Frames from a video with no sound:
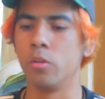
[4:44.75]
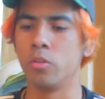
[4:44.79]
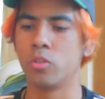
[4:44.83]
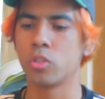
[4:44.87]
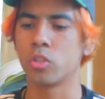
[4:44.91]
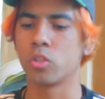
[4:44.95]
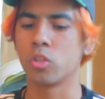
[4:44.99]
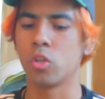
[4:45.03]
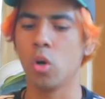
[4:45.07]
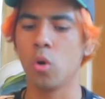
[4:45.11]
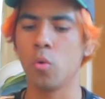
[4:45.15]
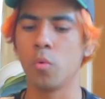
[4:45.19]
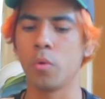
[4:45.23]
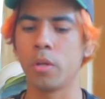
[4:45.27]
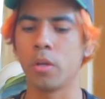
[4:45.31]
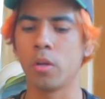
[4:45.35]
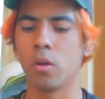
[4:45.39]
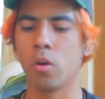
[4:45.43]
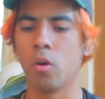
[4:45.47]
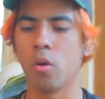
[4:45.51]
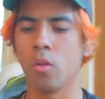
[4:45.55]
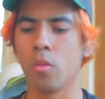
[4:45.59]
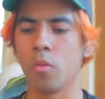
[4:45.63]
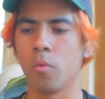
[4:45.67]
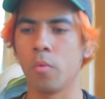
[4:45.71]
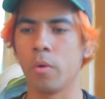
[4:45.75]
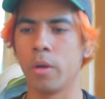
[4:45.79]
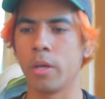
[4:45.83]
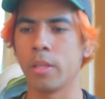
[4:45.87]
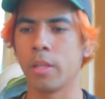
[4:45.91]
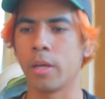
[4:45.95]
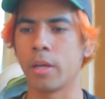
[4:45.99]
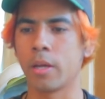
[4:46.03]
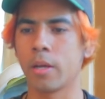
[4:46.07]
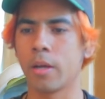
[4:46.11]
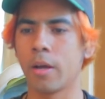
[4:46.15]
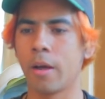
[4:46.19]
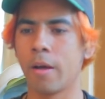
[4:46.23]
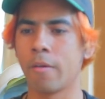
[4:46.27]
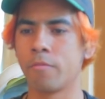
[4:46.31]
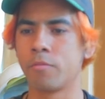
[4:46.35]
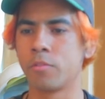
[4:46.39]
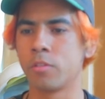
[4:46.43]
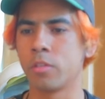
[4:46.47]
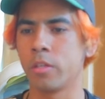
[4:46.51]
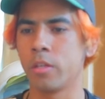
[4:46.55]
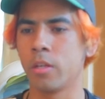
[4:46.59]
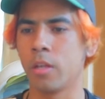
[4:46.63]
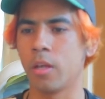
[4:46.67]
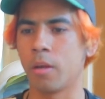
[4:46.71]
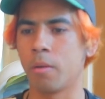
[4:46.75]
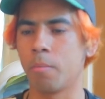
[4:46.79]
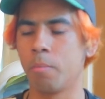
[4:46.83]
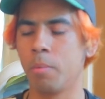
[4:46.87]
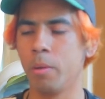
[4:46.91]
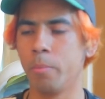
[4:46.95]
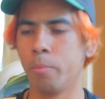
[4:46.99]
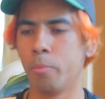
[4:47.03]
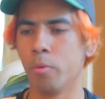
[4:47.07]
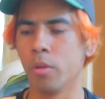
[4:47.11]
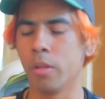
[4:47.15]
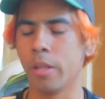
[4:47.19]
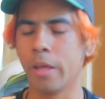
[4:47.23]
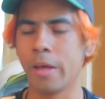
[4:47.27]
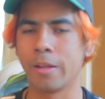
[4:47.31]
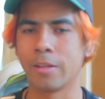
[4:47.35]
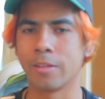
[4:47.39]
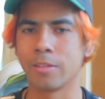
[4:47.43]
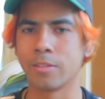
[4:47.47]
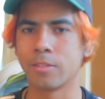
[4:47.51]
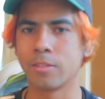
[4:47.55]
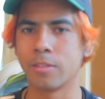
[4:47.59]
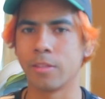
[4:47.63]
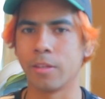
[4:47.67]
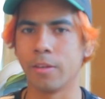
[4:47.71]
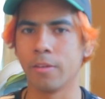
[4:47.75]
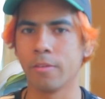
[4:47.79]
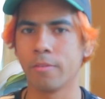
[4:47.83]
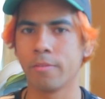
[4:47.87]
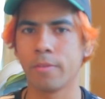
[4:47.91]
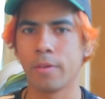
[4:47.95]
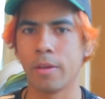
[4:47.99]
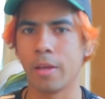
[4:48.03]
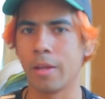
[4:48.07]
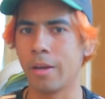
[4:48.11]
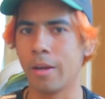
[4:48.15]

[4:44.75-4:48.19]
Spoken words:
You just go in all the way. Like, I've seen like people land stiff,